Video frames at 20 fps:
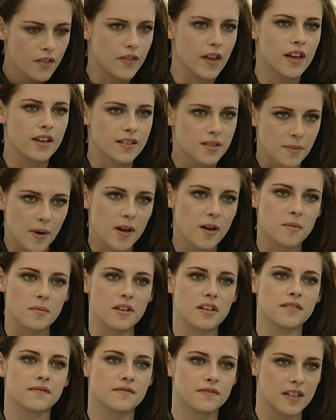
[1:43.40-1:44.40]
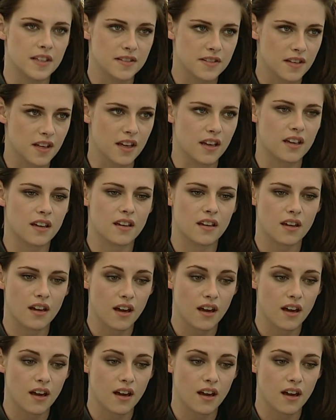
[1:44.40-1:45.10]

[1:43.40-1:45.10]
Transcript: they inspire me. It's like,